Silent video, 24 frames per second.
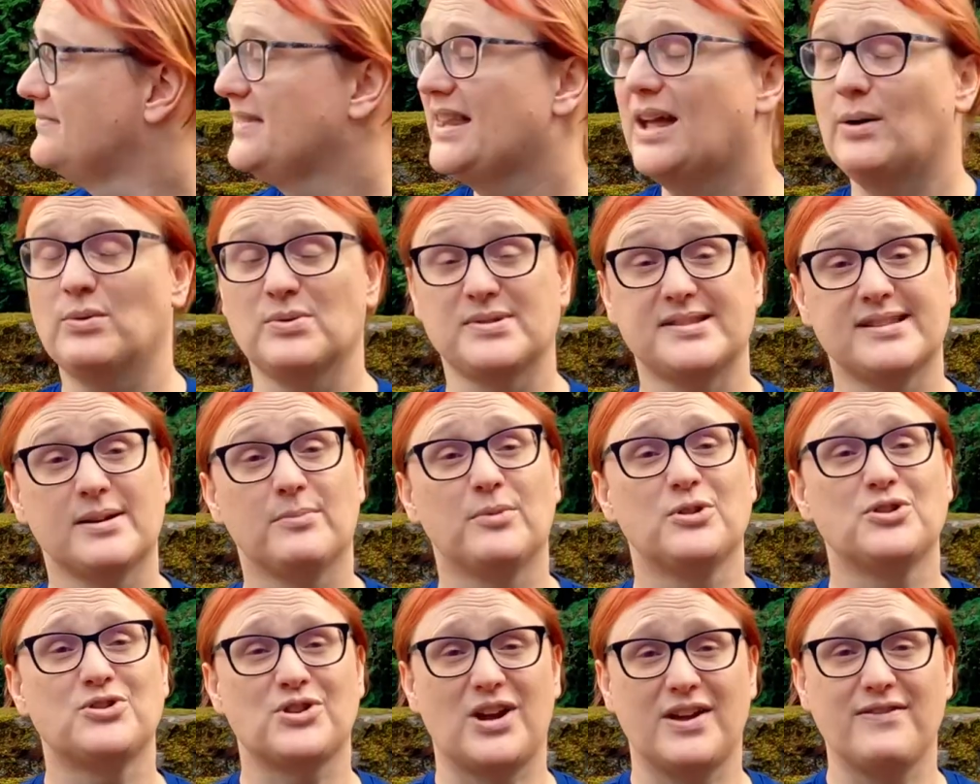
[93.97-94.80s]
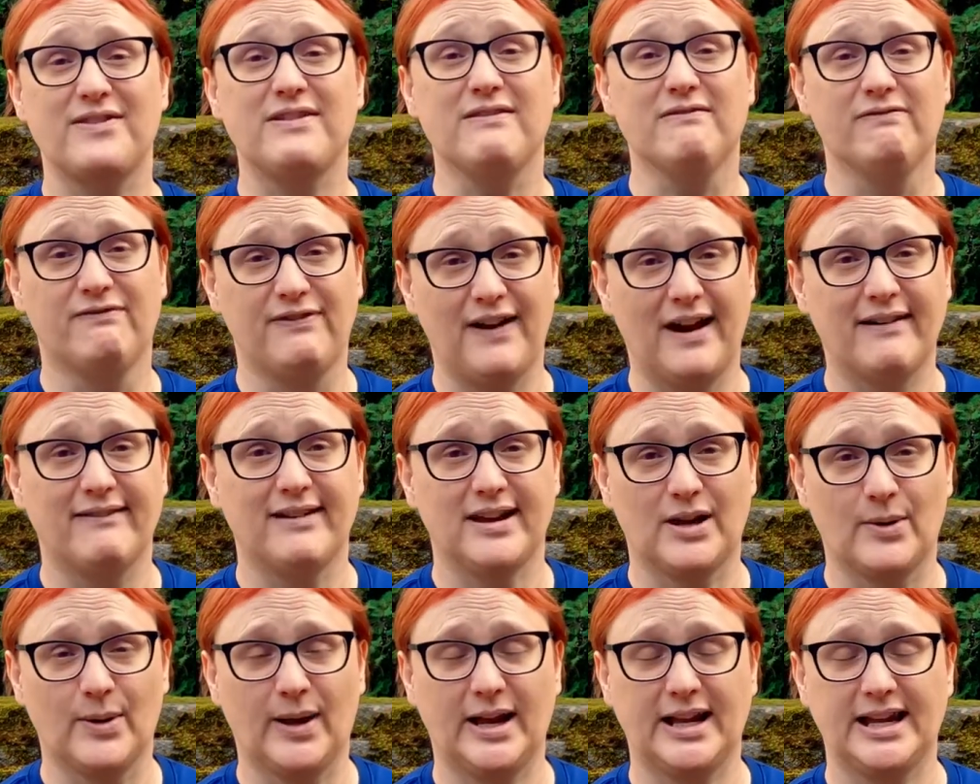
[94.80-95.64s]
That was someone driving
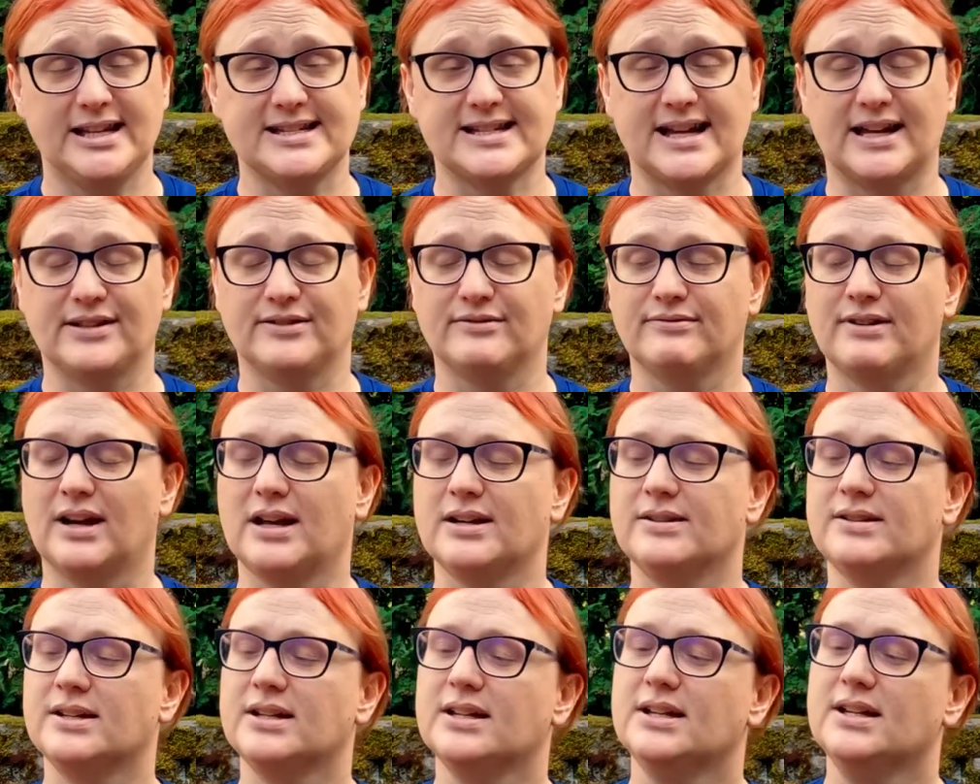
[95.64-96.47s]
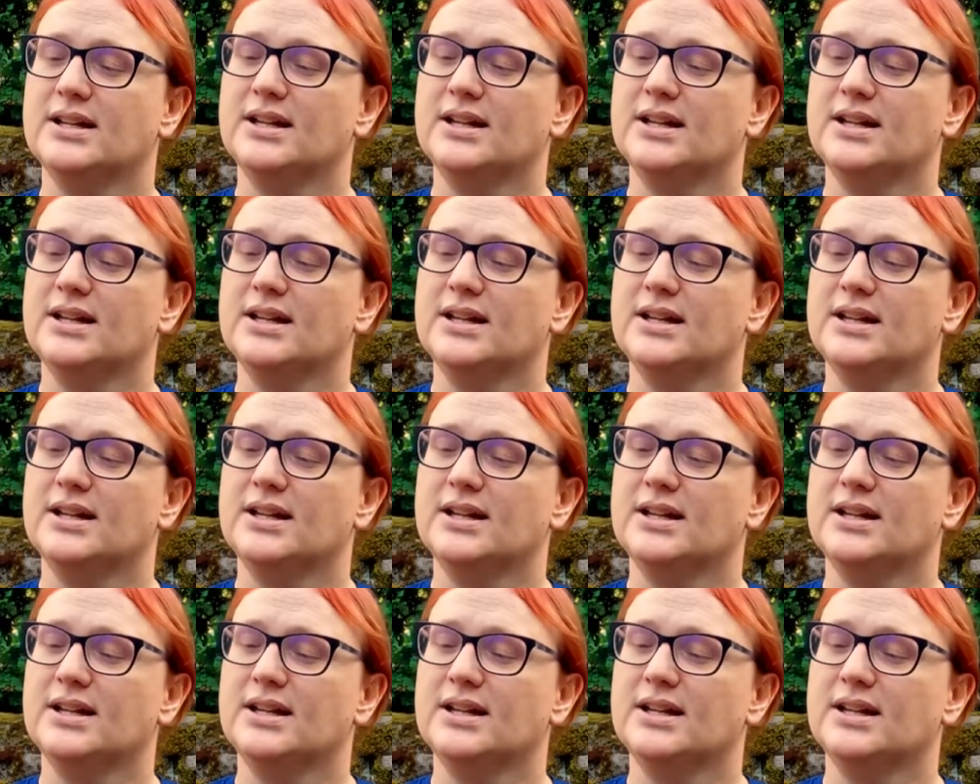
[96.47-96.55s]
very quickly down the road.